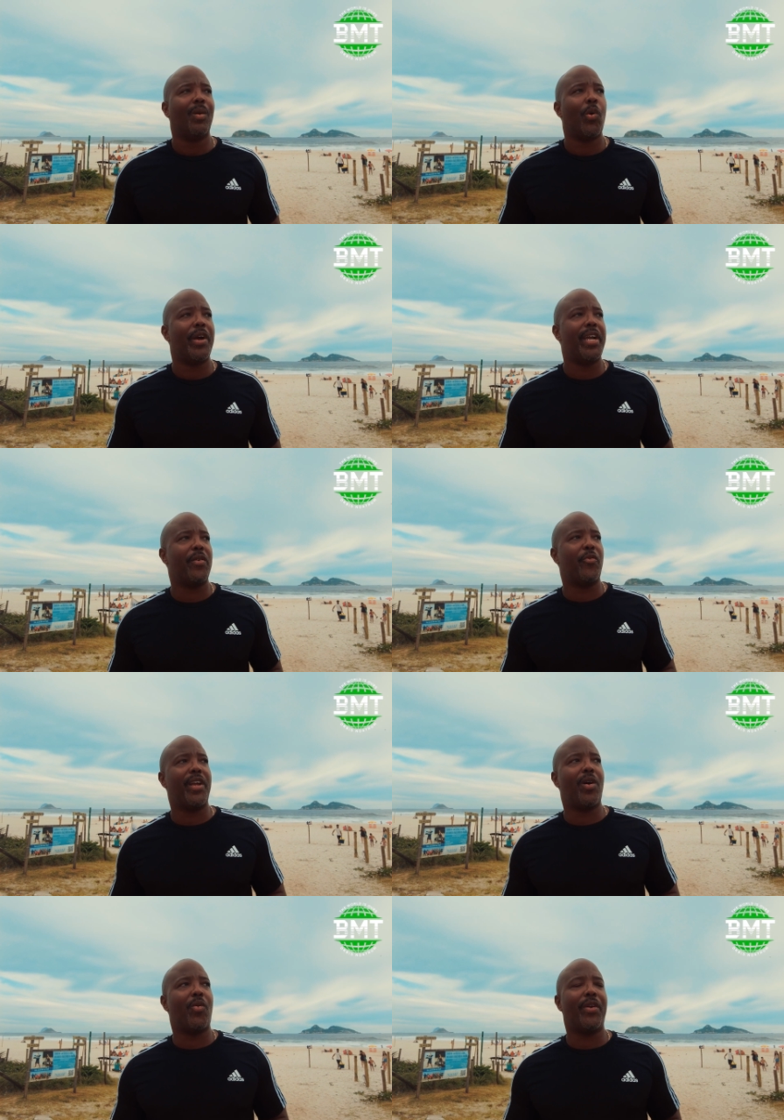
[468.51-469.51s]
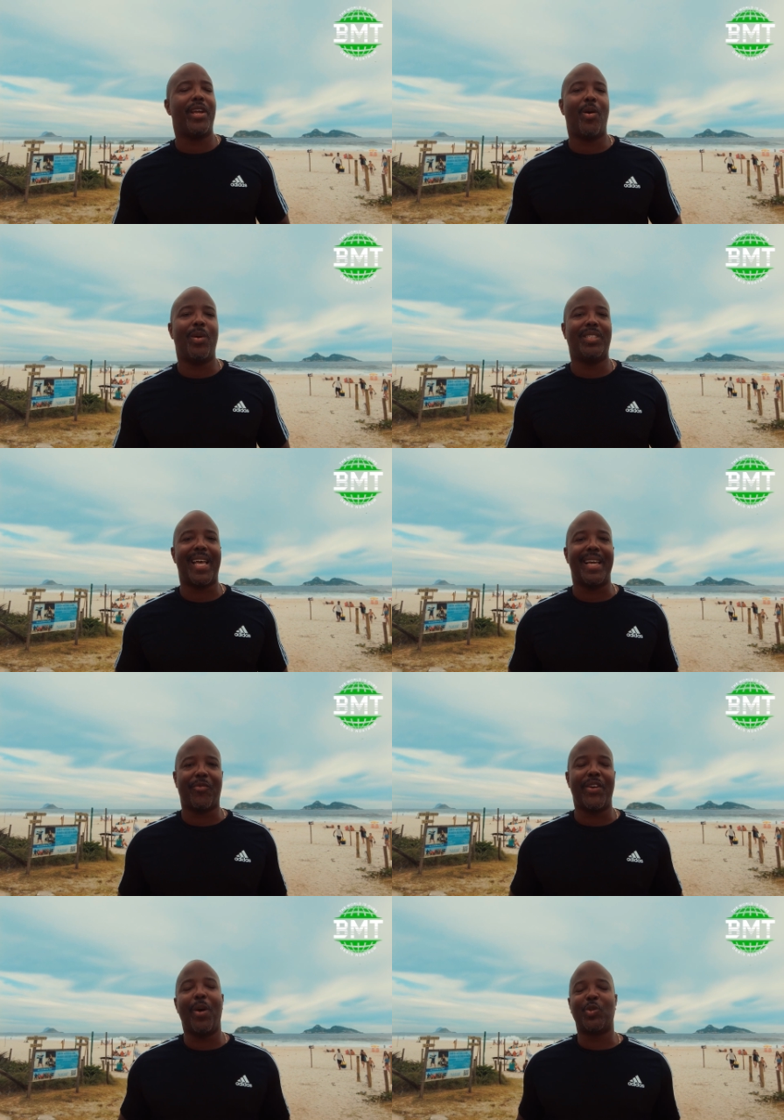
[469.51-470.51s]
Well, here in Rio, it's like
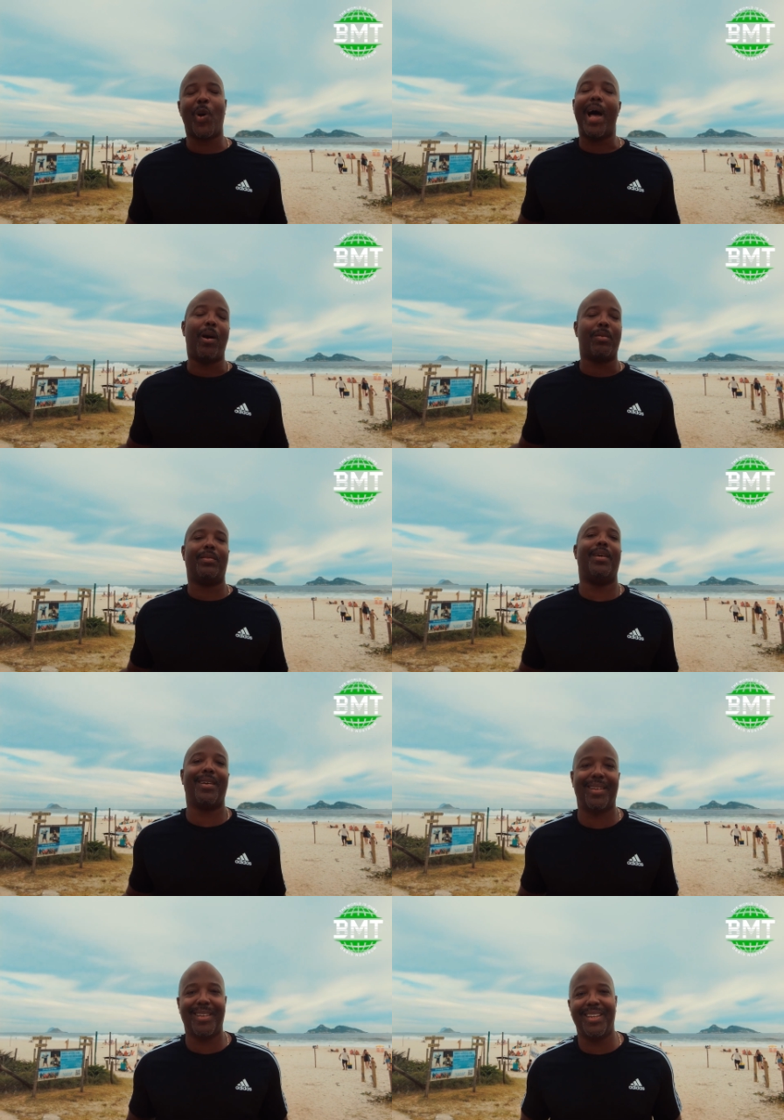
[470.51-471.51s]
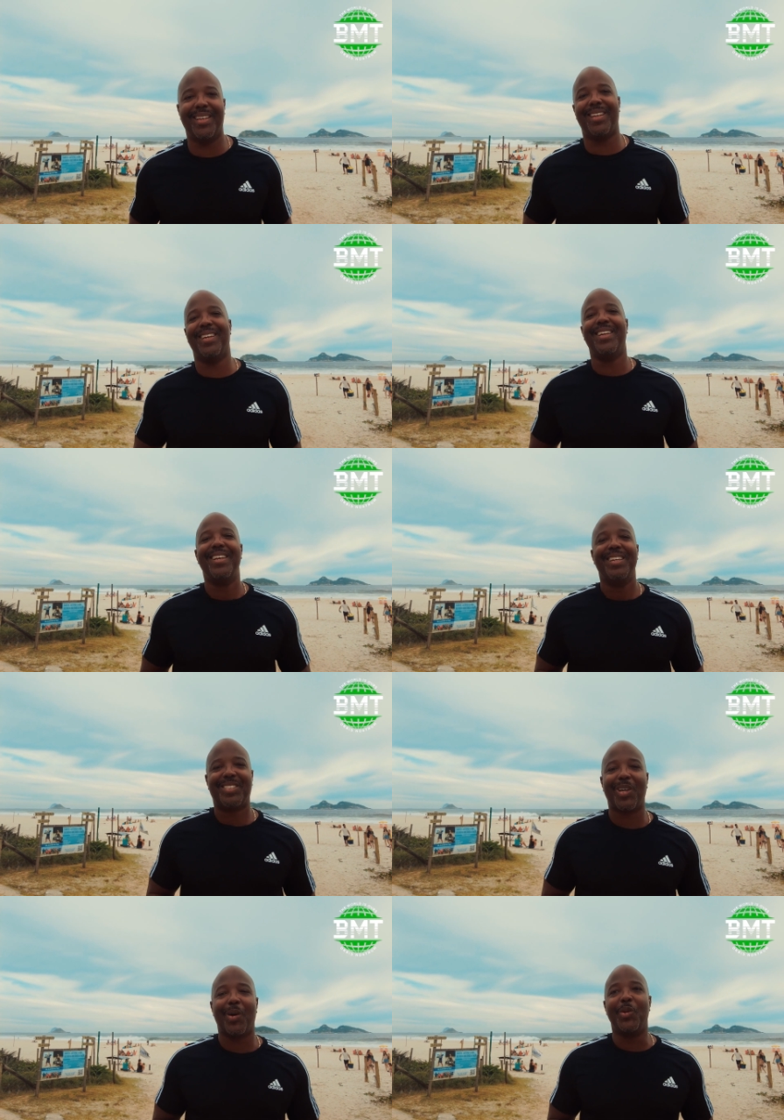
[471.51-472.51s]
Rio's wild.
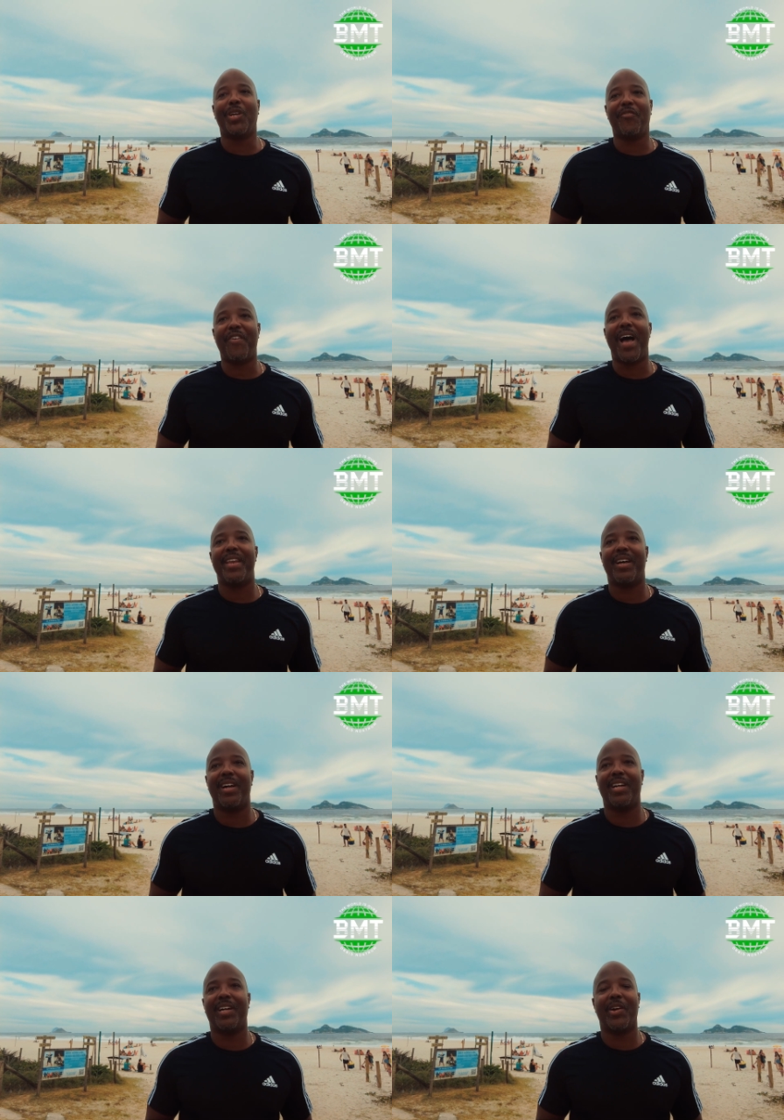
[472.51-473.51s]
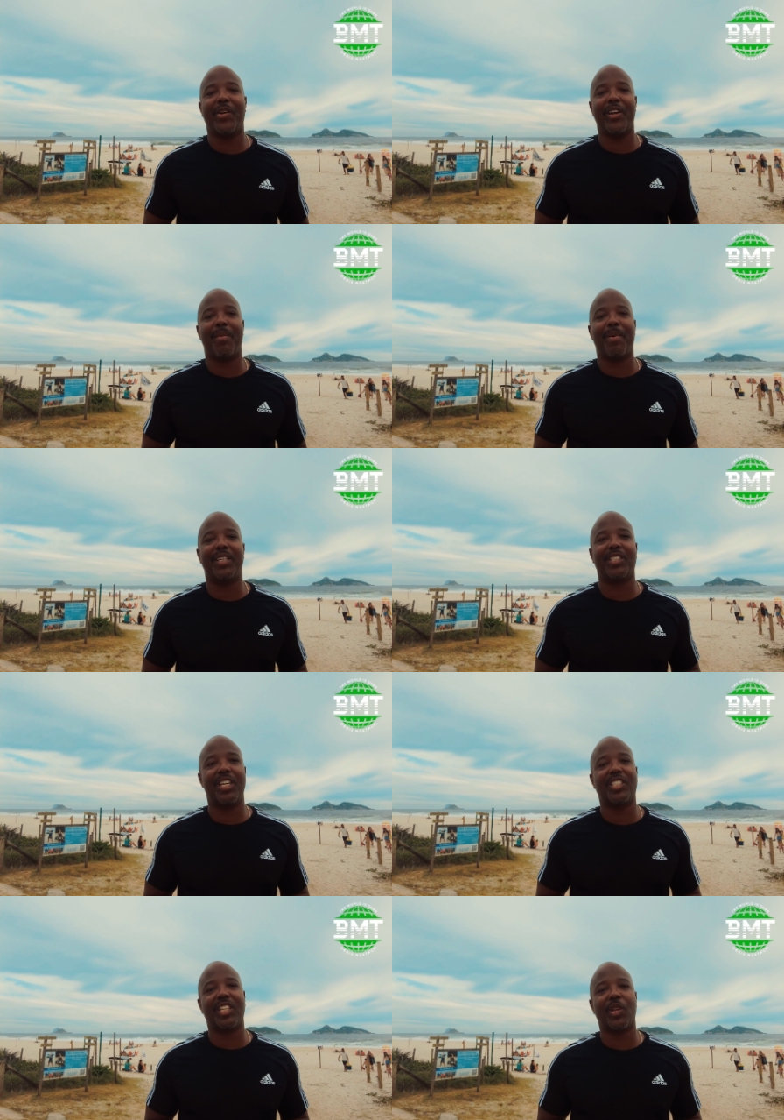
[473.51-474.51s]
So you can find a good girl here, but
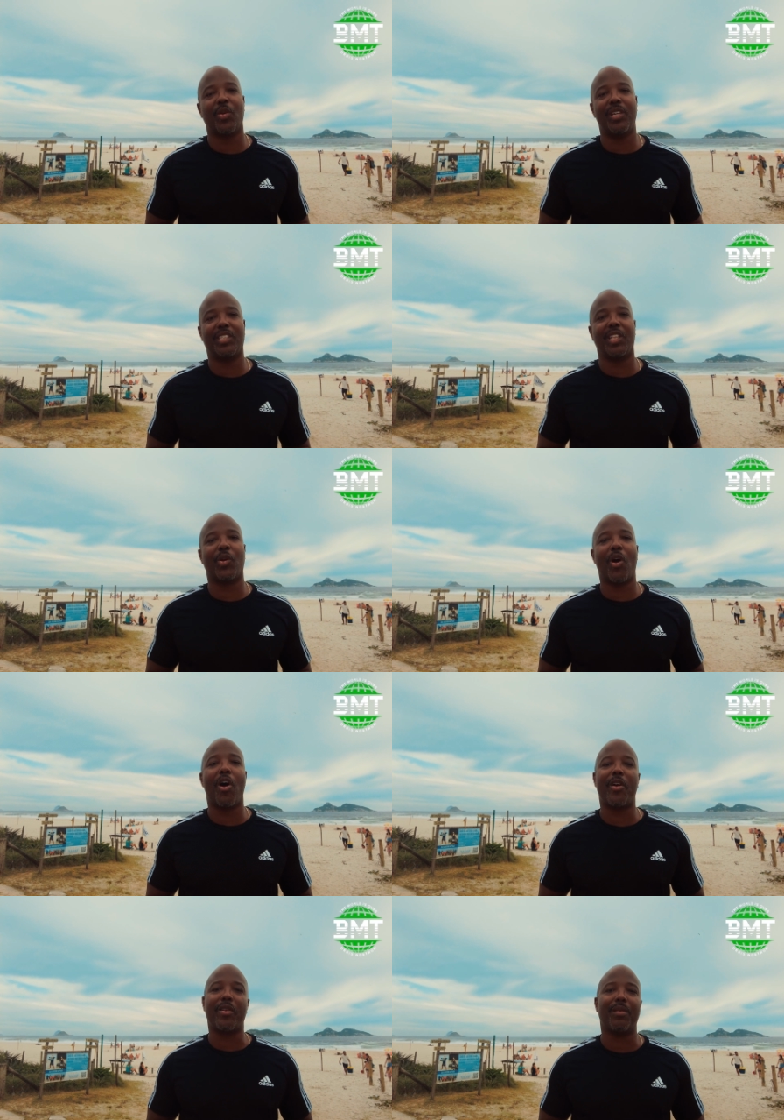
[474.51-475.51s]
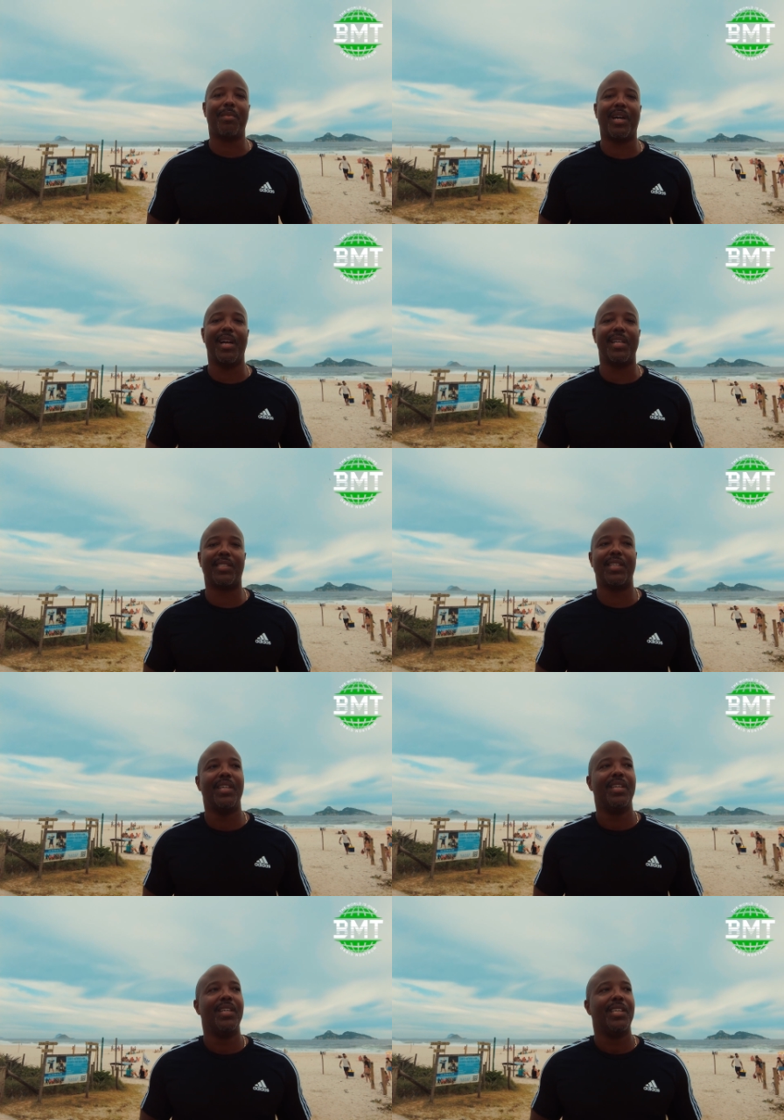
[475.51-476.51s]
it's a little harder because,
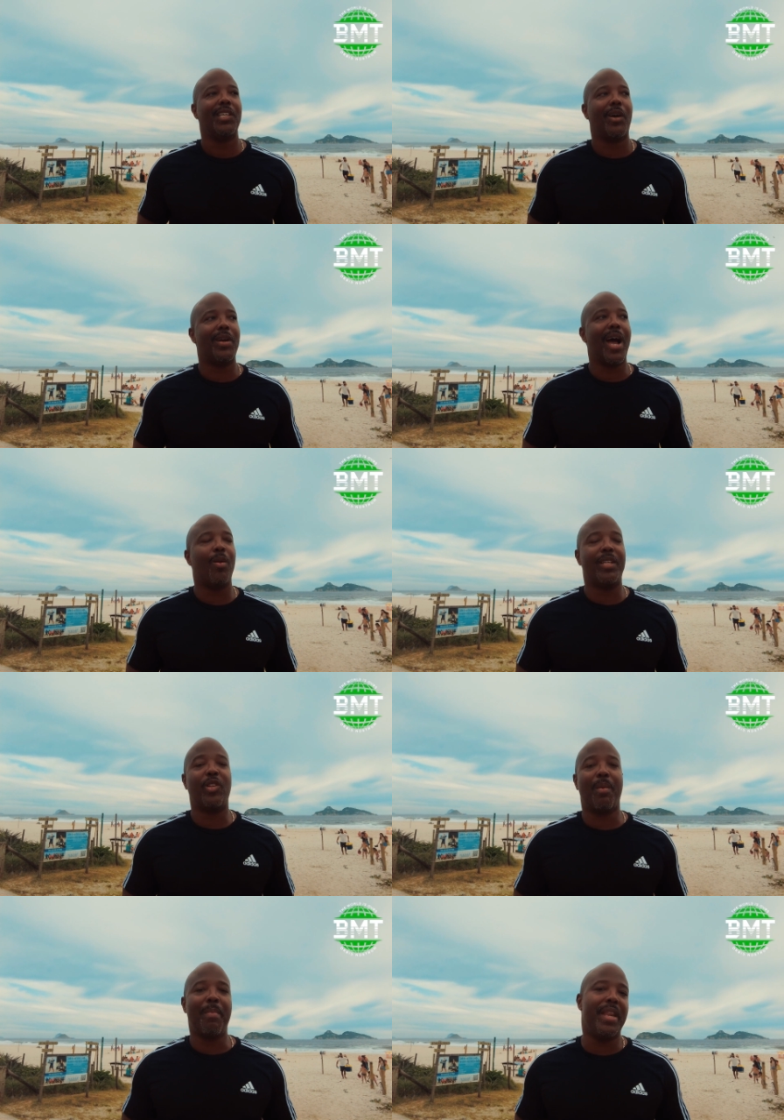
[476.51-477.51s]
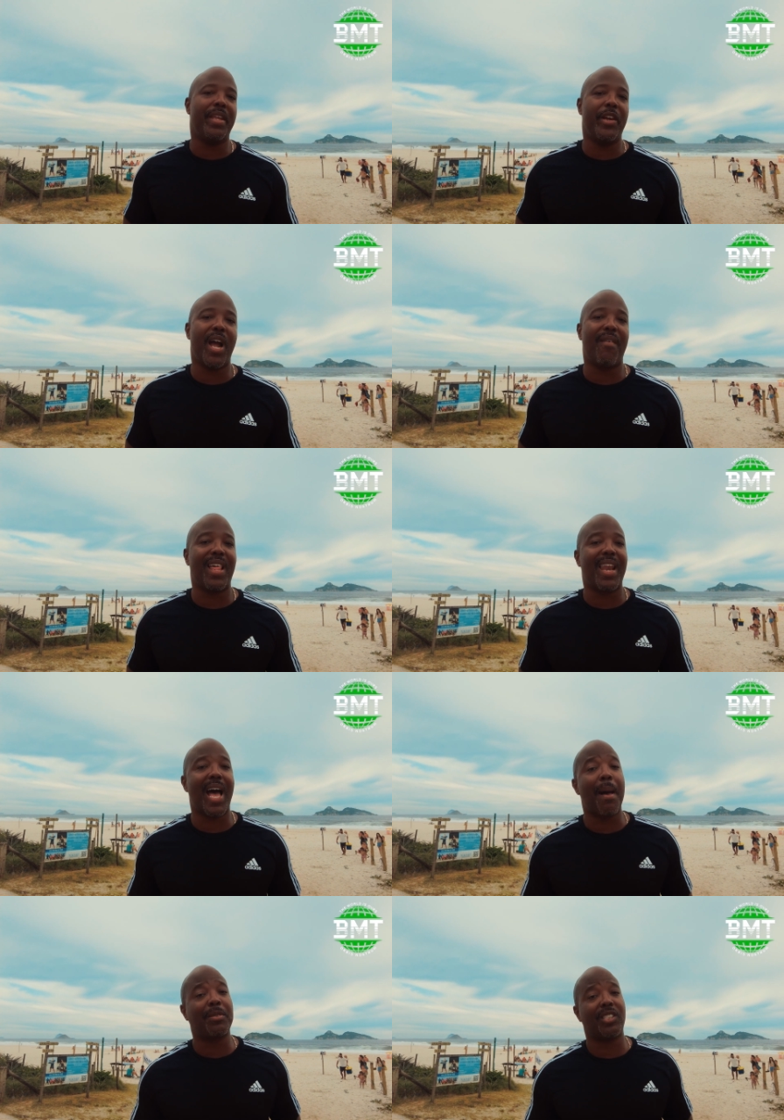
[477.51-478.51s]
not only do the men here have a lot of
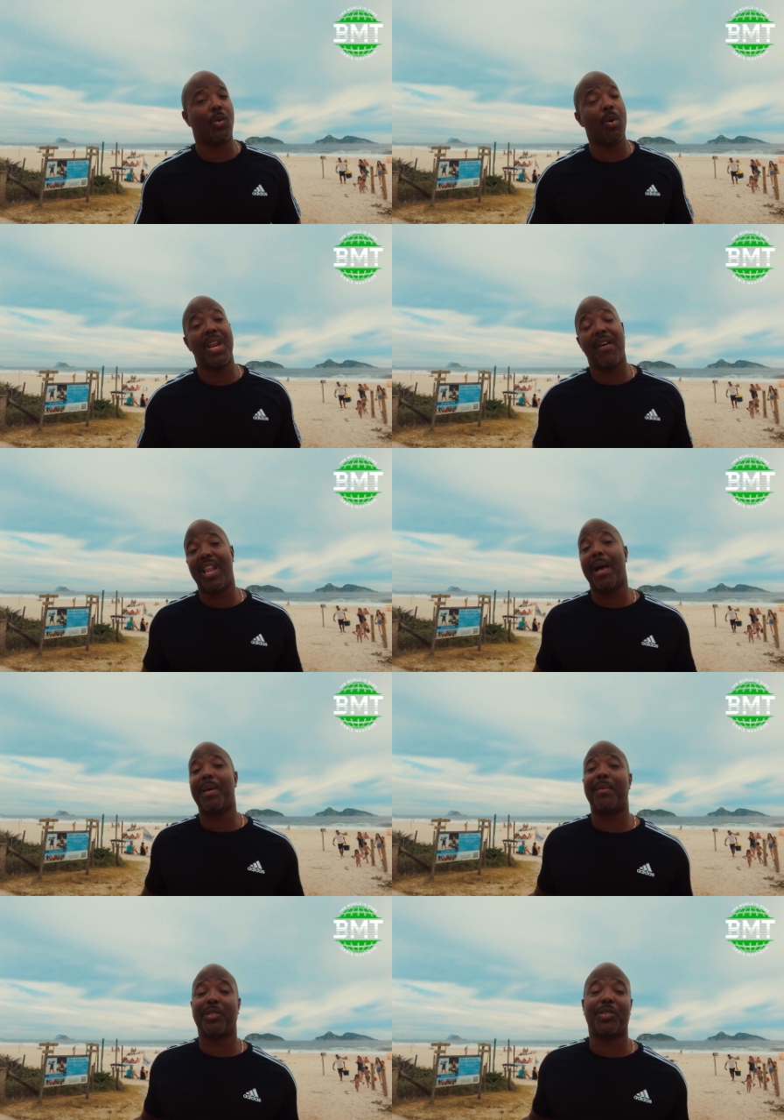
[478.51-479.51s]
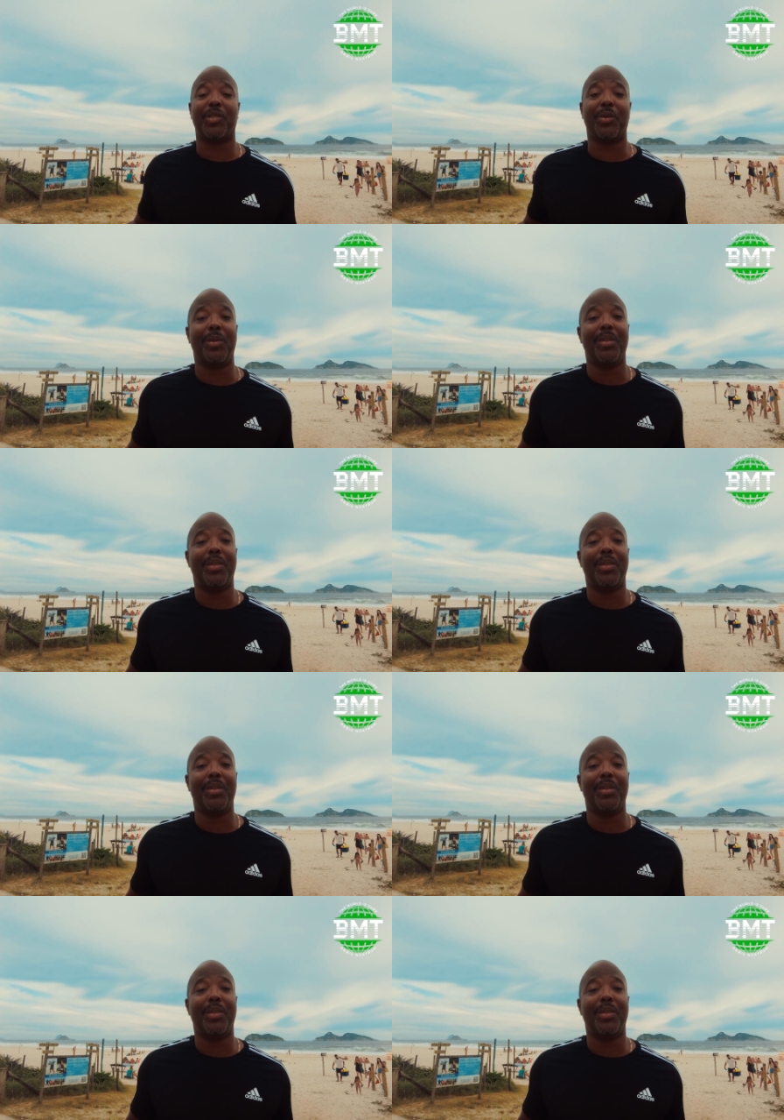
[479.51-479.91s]
options, the women have a lot of options too.